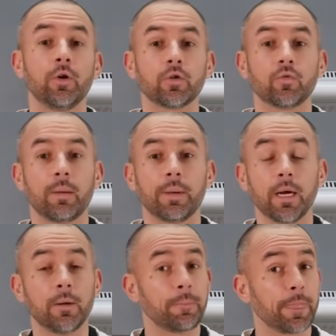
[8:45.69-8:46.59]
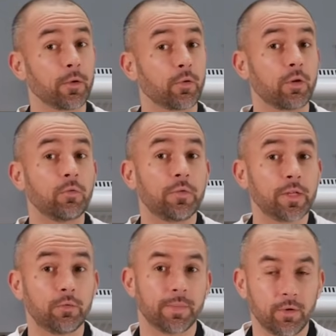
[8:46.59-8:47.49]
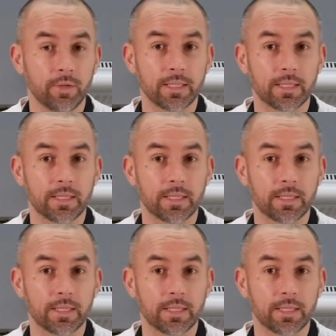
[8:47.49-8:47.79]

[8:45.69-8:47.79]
when we make mayonnaise, for example,